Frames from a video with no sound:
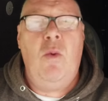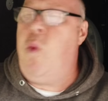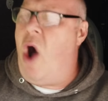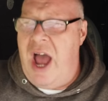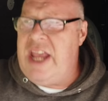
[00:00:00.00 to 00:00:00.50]

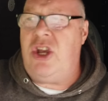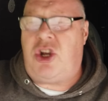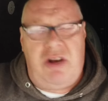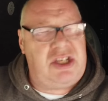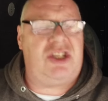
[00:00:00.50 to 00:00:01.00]
Why are
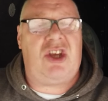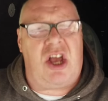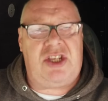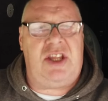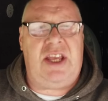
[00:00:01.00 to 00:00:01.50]
you
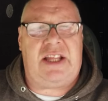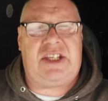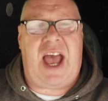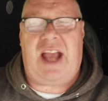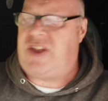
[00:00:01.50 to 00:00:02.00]
criticising the
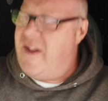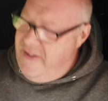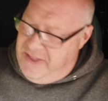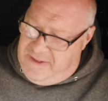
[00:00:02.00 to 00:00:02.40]
attacks?